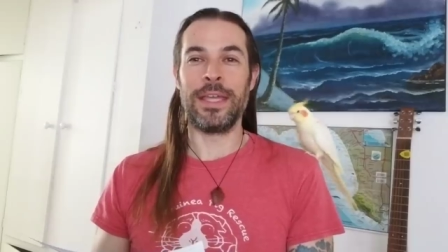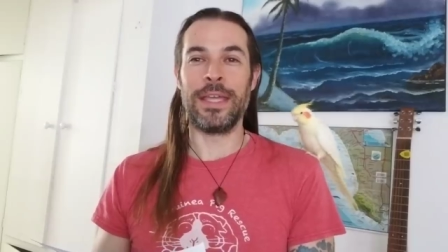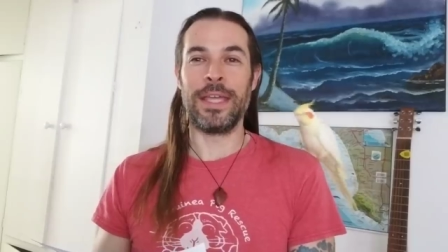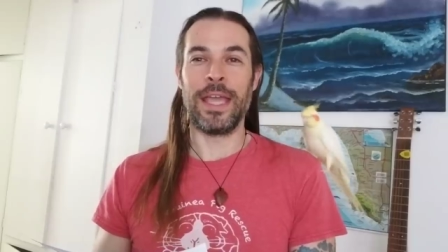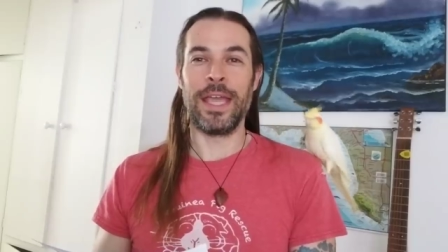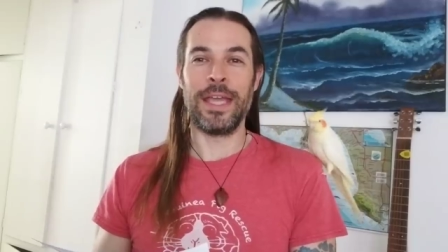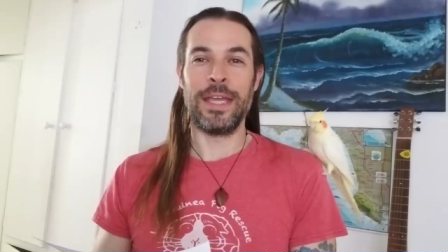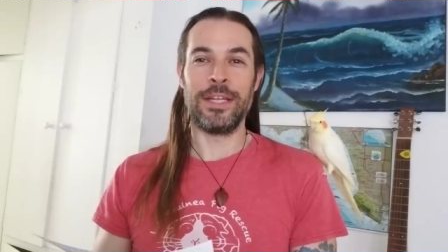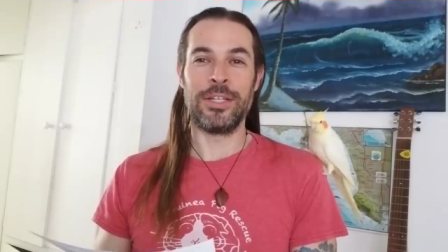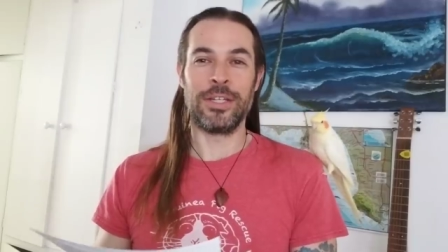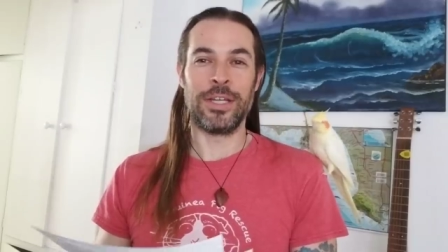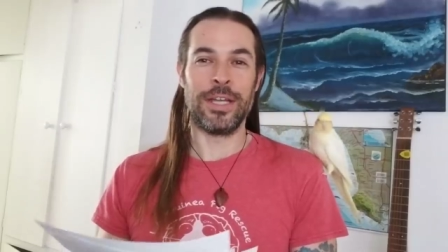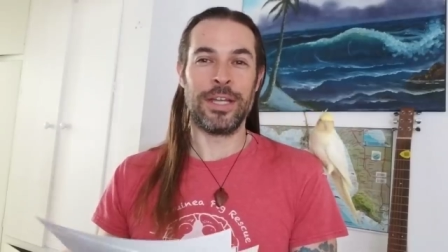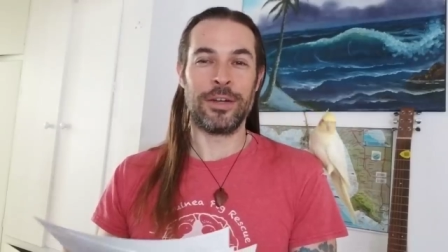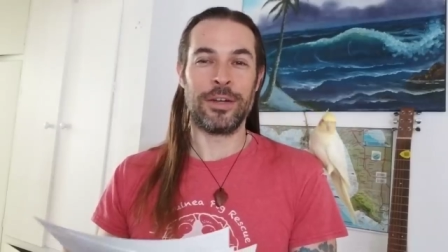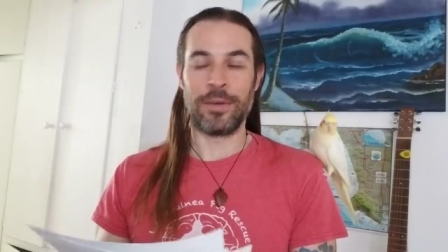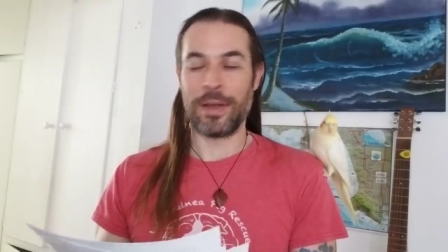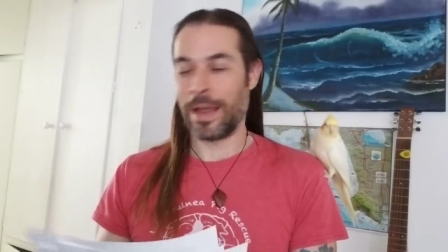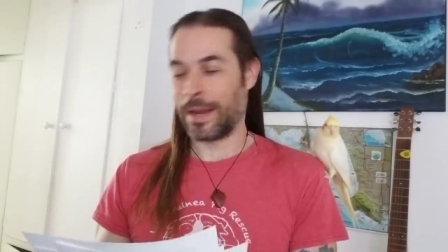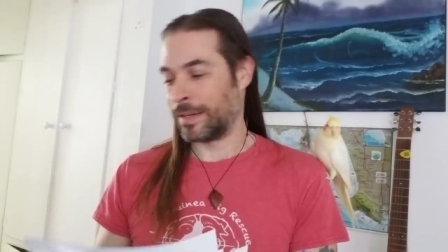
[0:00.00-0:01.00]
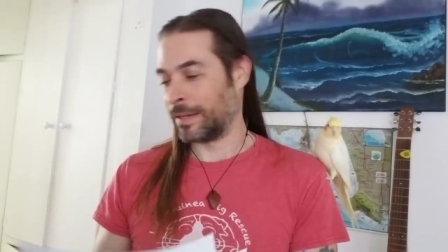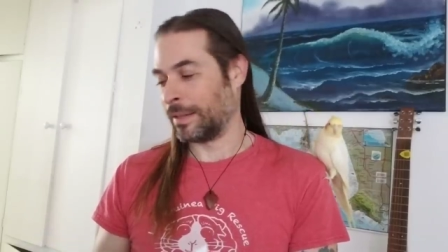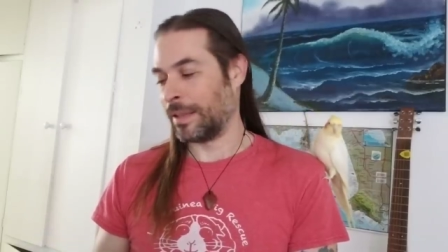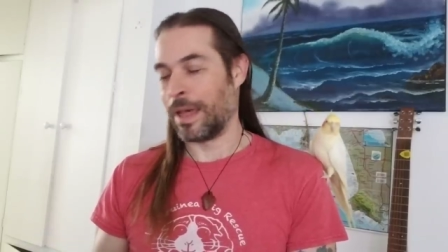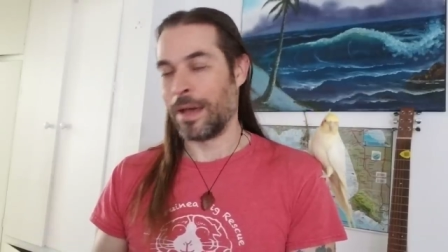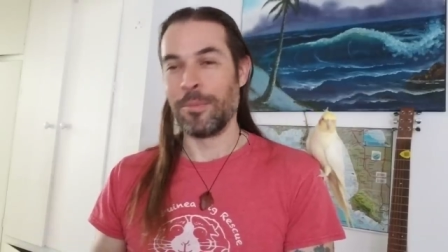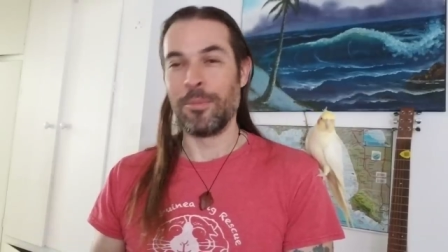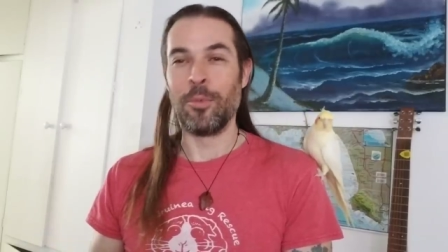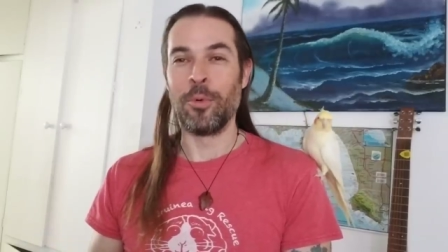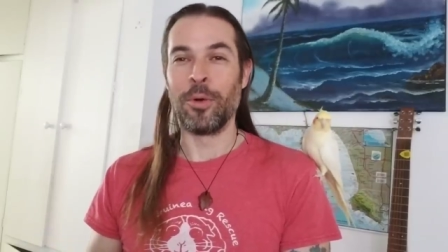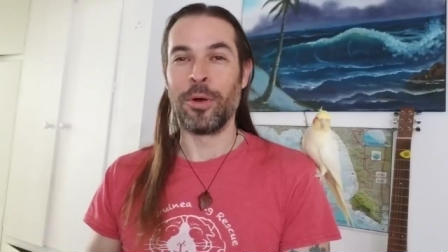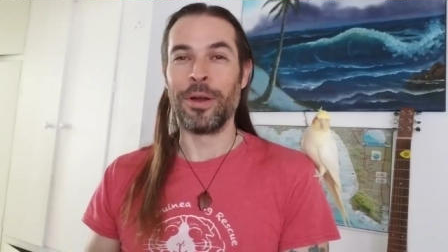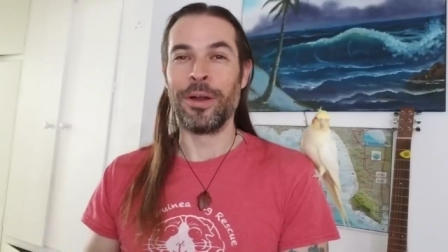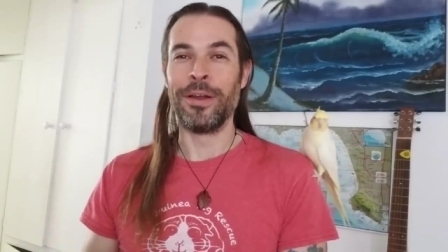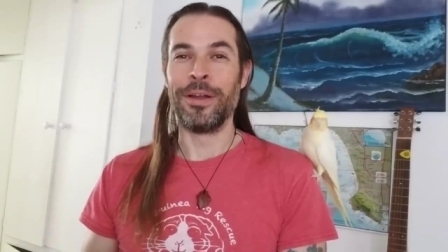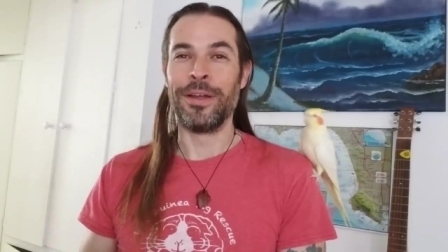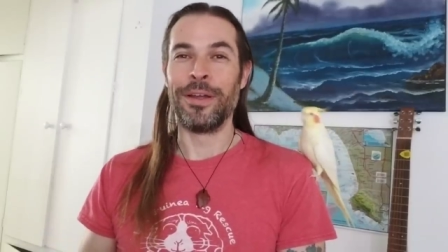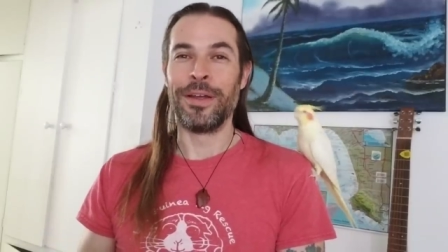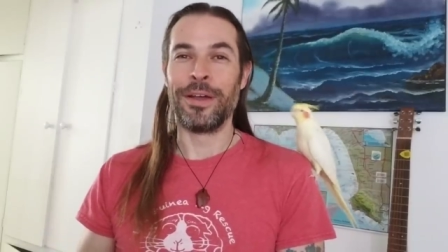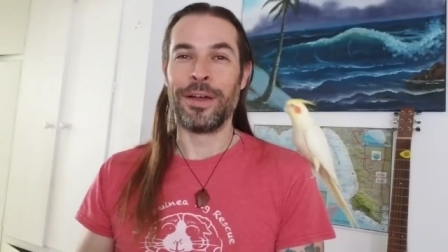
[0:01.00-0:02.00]
engage and interact a lot more
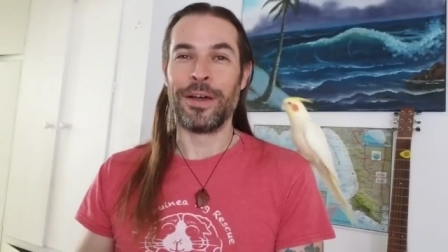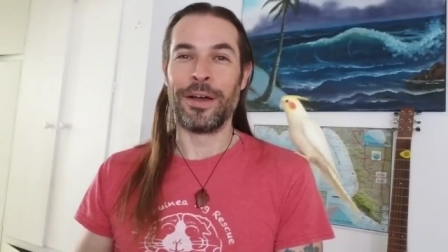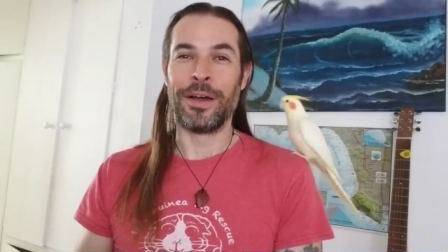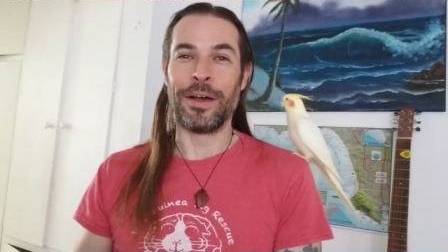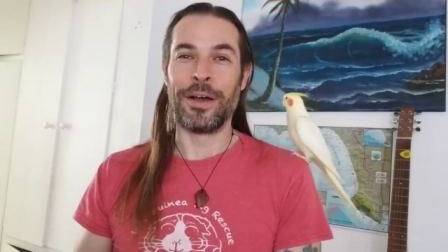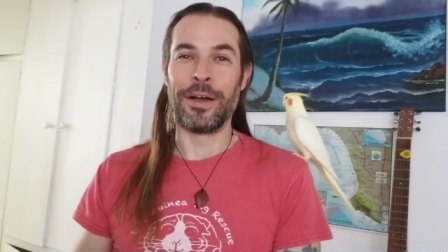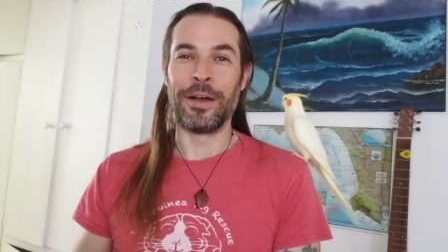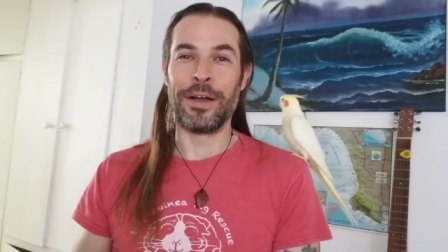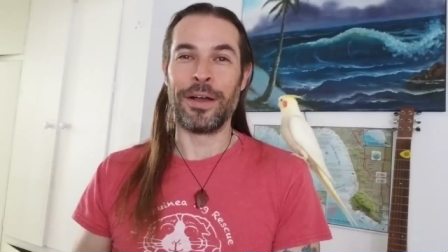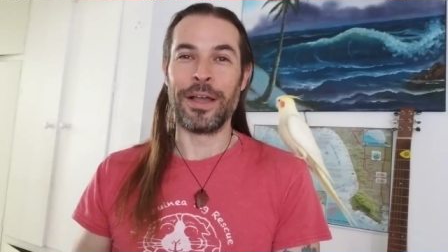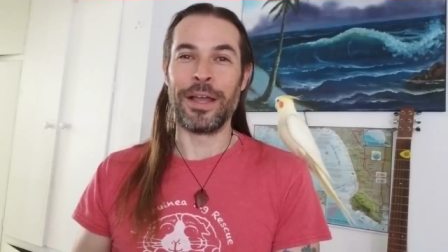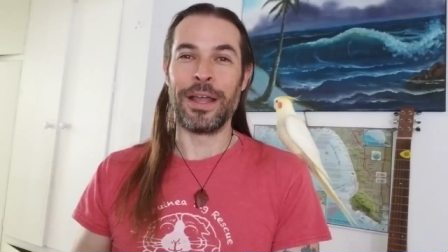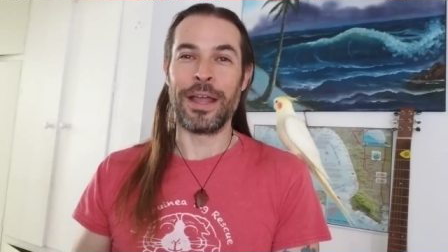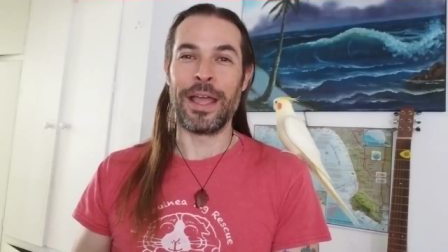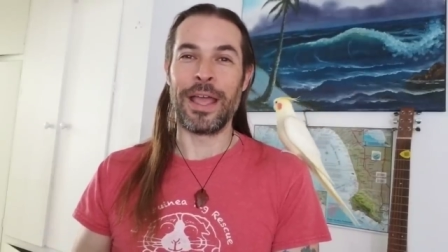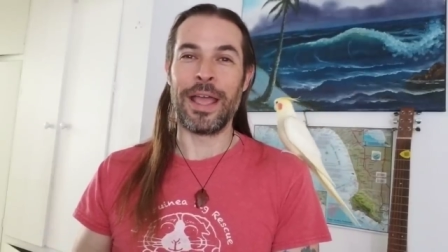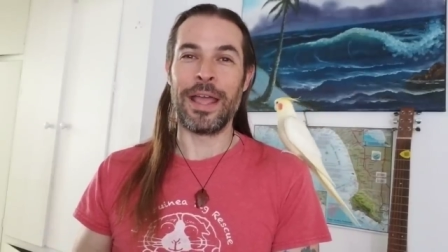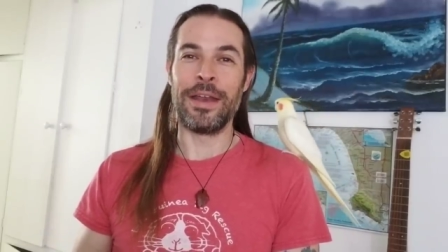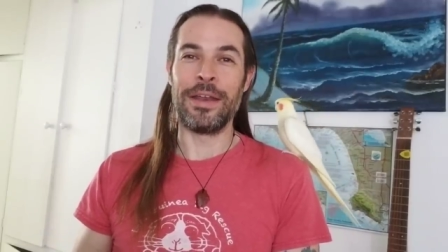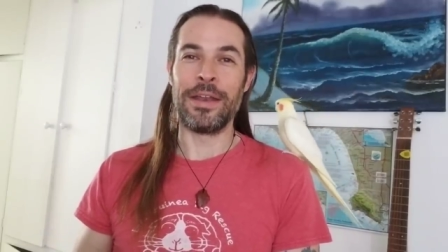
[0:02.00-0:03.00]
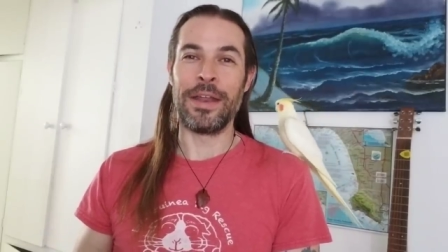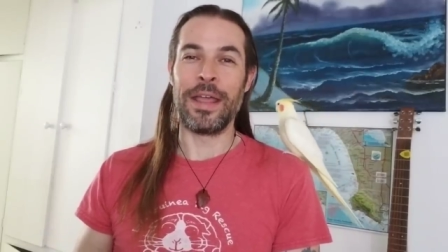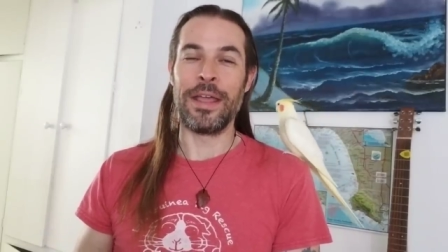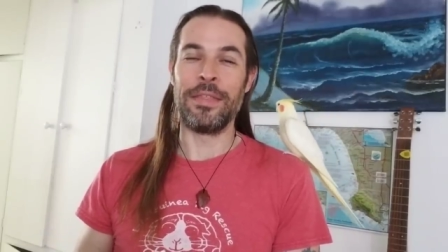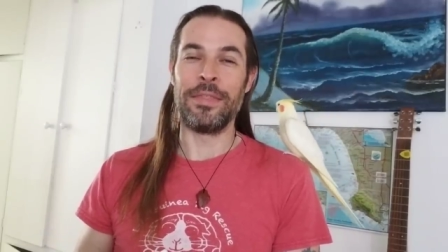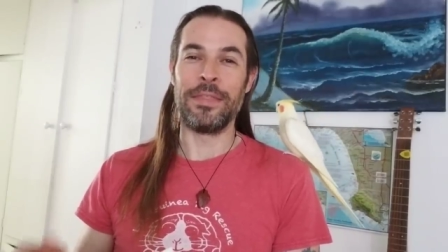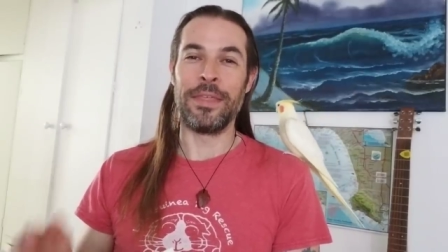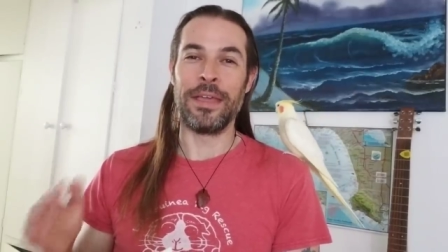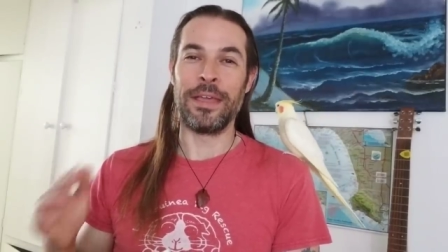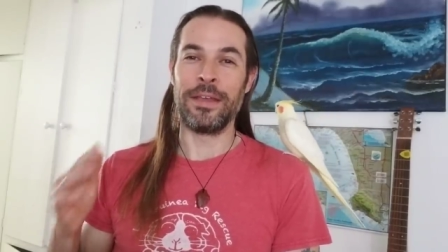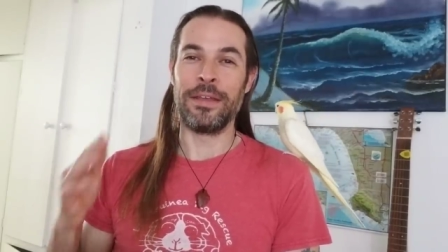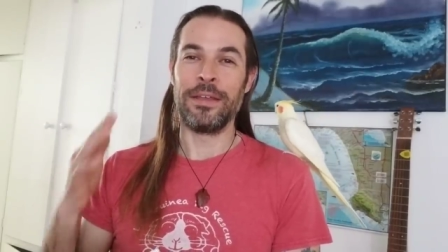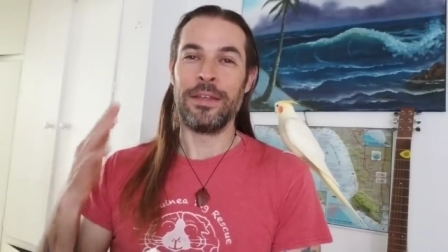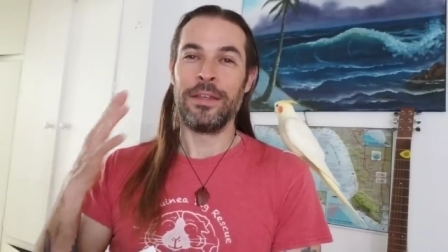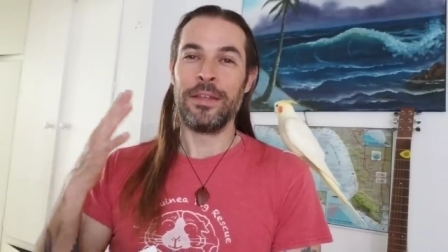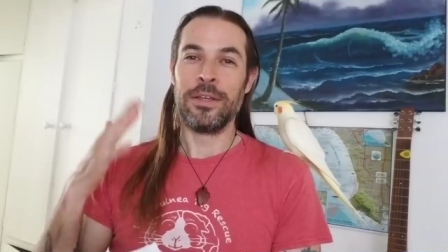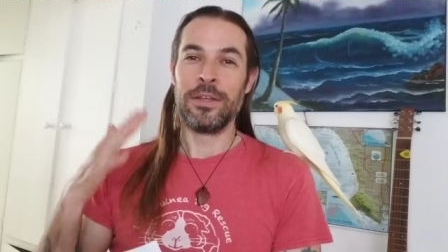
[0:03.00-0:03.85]
uh, and and they